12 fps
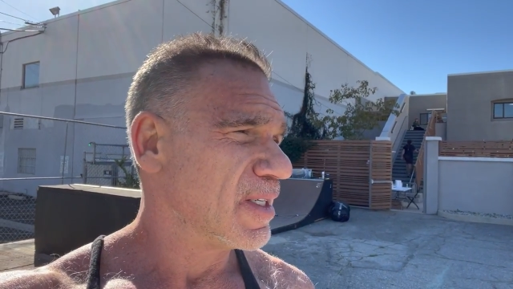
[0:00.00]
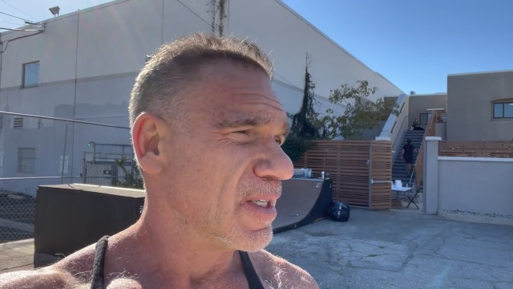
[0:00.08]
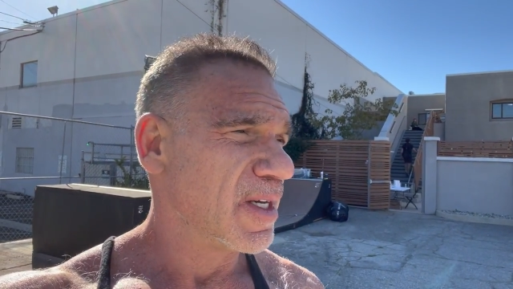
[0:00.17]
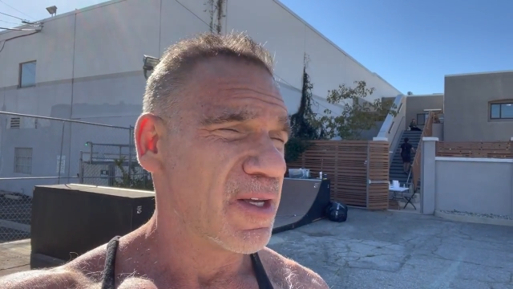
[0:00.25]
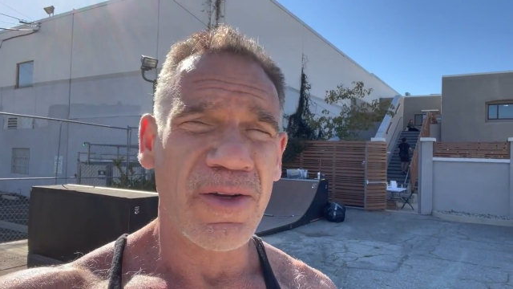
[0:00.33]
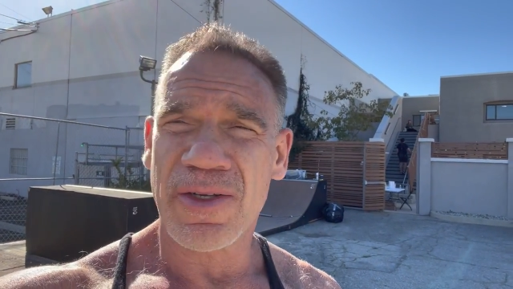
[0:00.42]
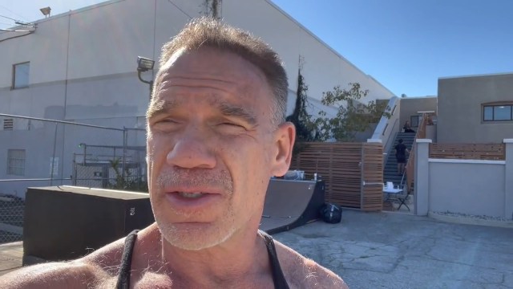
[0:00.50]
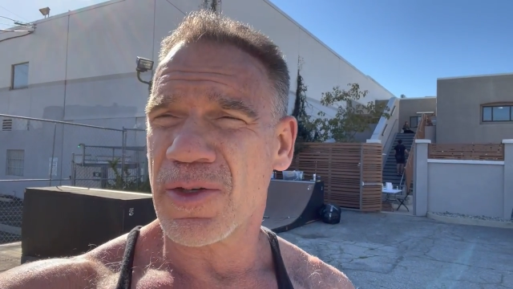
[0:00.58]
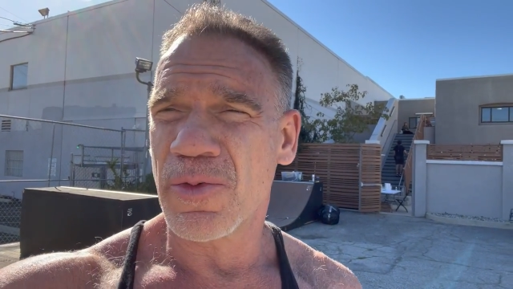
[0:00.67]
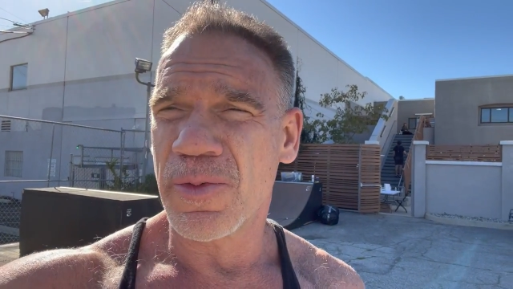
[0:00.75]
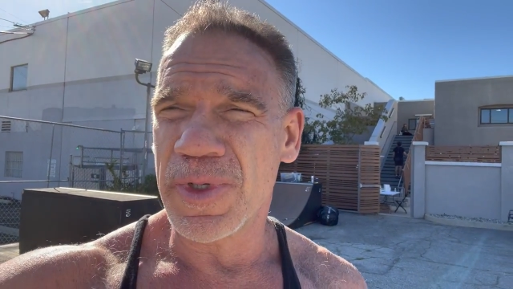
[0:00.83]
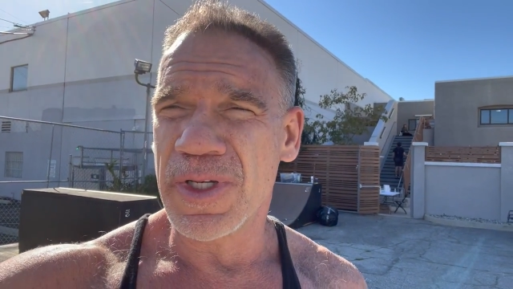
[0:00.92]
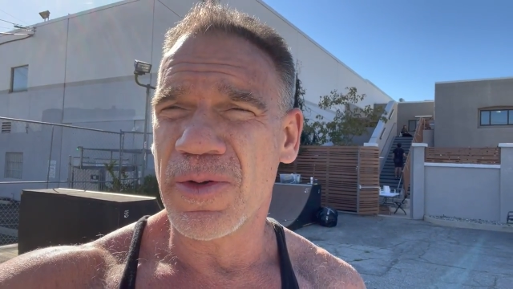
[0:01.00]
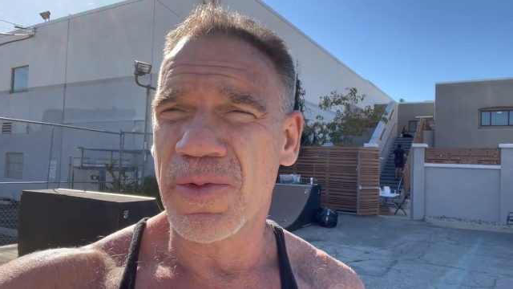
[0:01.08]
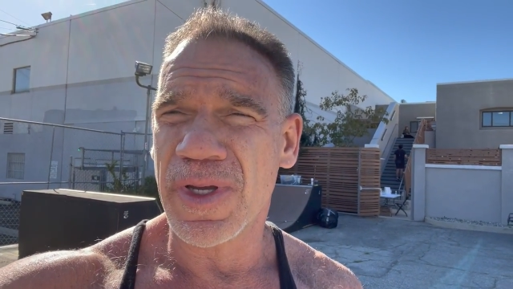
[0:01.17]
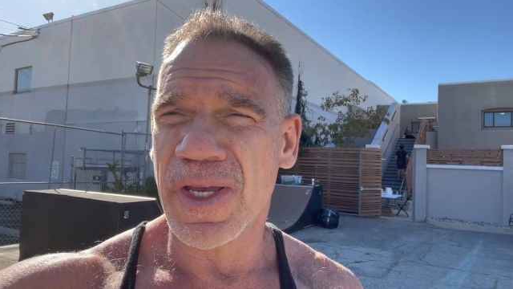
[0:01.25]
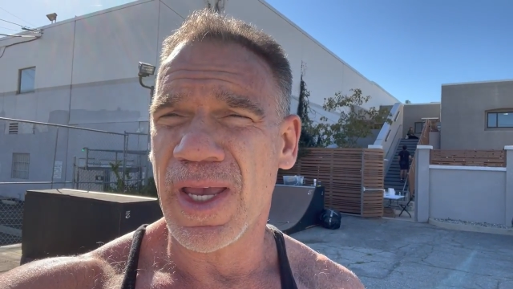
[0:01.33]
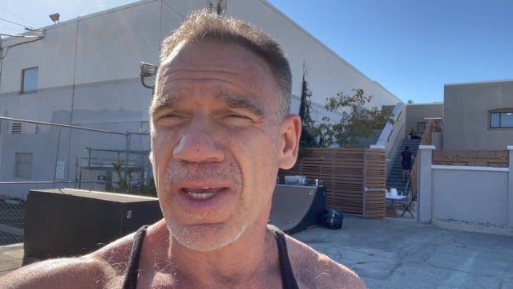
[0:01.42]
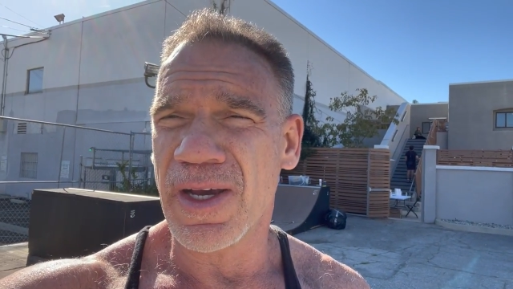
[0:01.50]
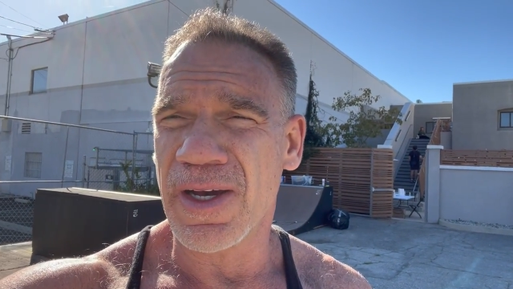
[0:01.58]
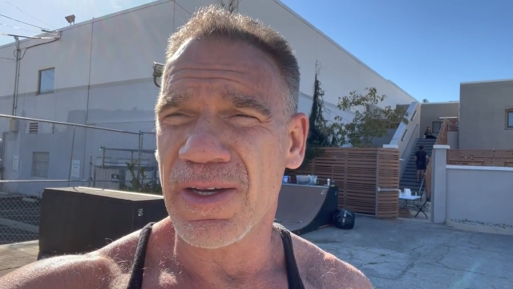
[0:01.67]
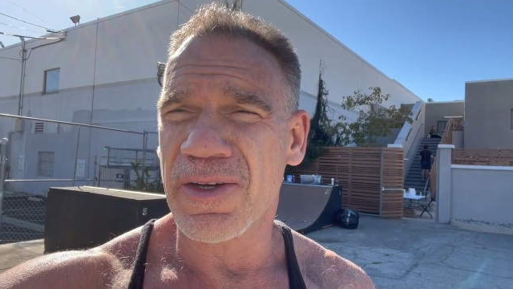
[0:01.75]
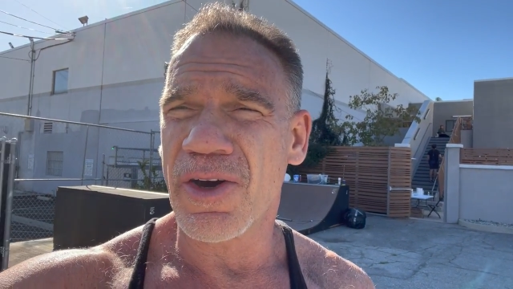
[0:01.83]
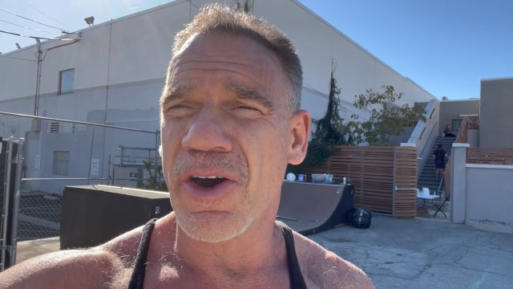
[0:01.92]
And also we'll be doing a
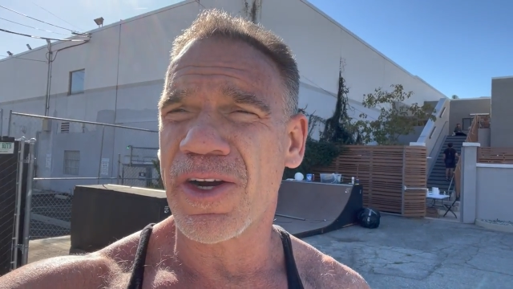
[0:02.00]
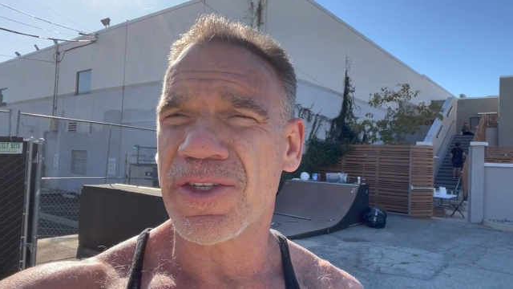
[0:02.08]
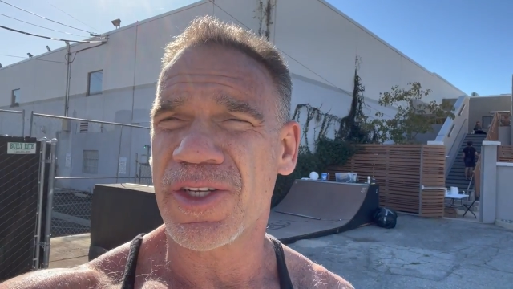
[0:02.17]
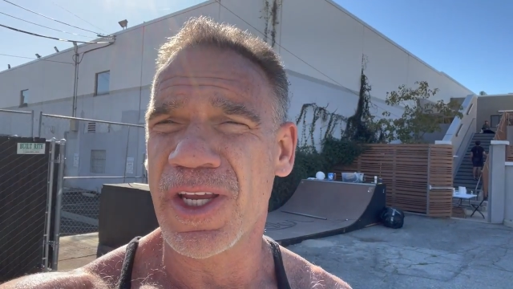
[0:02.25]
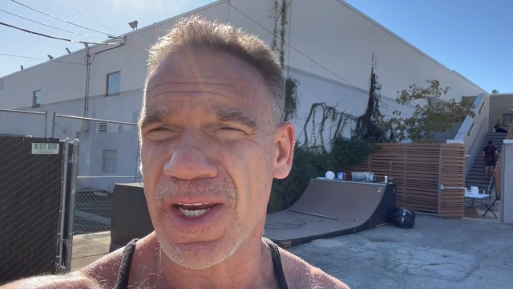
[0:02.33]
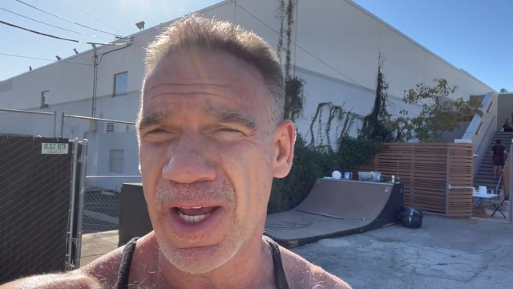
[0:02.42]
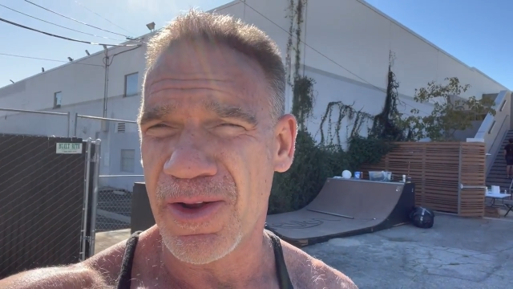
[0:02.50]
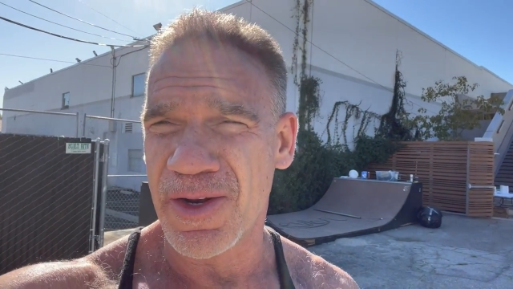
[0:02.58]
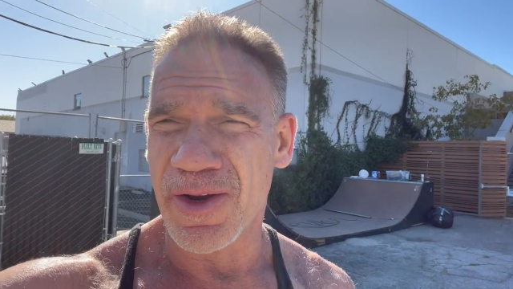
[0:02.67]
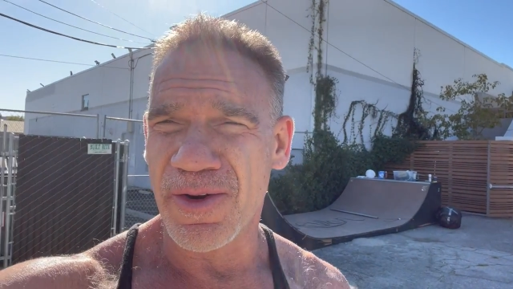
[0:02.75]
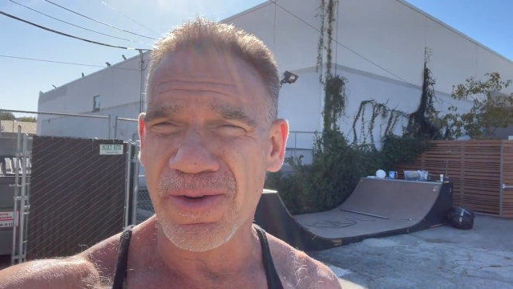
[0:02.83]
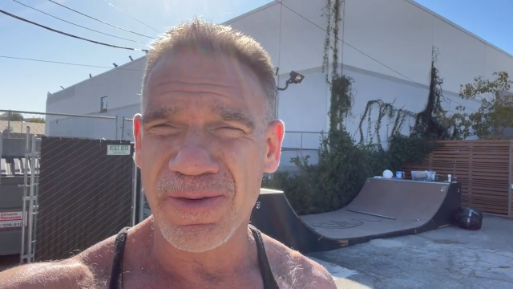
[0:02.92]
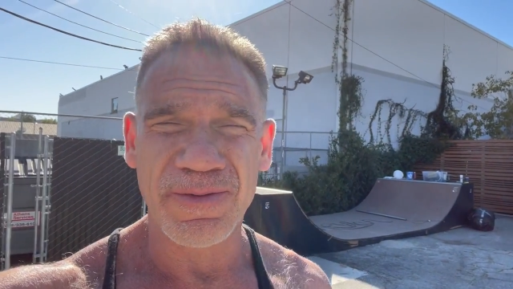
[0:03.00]
uh, car scene out here.